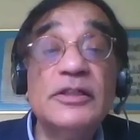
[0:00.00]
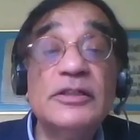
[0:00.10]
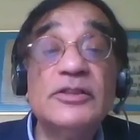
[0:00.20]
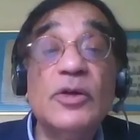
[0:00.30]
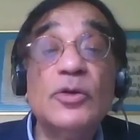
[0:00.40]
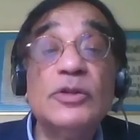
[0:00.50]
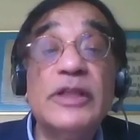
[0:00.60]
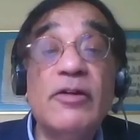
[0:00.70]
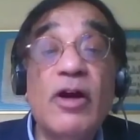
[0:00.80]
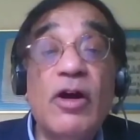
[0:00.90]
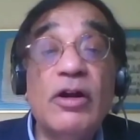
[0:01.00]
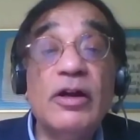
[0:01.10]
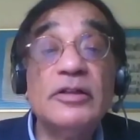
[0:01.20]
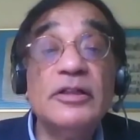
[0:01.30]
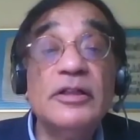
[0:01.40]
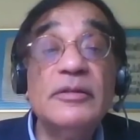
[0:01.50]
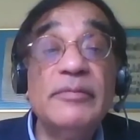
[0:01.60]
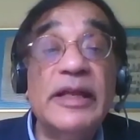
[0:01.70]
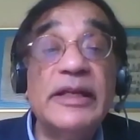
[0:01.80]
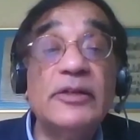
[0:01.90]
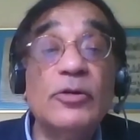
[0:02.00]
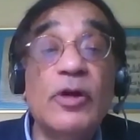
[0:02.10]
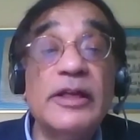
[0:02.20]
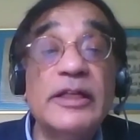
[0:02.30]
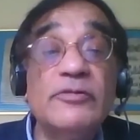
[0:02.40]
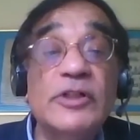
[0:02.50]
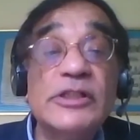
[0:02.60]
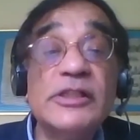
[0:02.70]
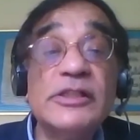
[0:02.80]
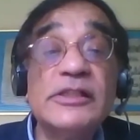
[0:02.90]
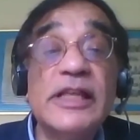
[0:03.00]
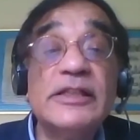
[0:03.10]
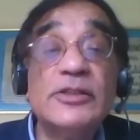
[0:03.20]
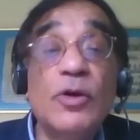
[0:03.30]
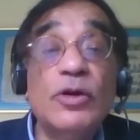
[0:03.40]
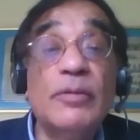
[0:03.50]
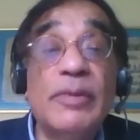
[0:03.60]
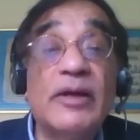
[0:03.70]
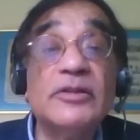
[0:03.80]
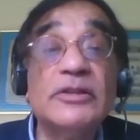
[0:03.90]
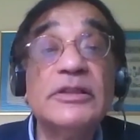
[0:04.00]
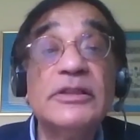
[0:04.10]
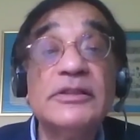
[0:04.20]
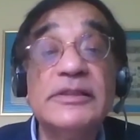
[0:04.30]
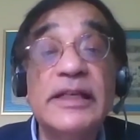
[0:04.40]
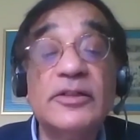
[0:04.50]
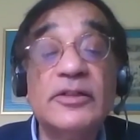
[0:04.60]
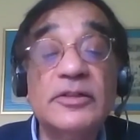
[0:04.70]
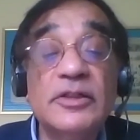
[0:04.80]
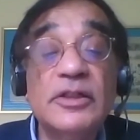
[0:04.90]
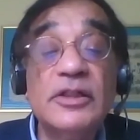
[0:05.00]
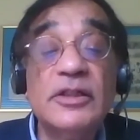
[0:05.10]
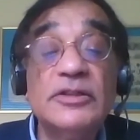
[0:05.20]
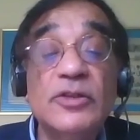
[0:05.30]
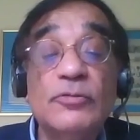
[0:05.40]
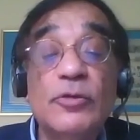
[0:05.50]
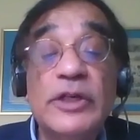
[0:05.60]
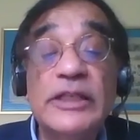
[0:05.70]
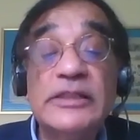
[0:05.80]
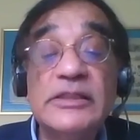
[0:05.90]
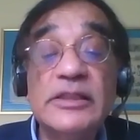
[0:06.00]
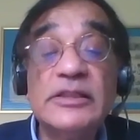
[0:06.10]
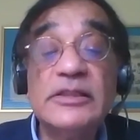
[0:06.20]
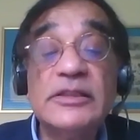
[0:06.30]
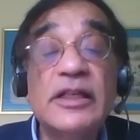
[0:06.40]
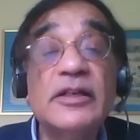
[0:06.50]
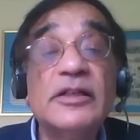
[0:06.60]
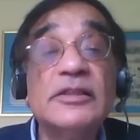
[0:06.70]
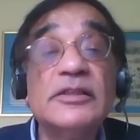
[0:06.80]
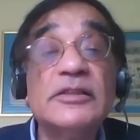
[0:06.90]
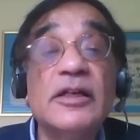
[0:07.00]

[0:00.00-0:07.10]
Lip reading: So there are many Quranic verses that talk about zikr. So for instance, there's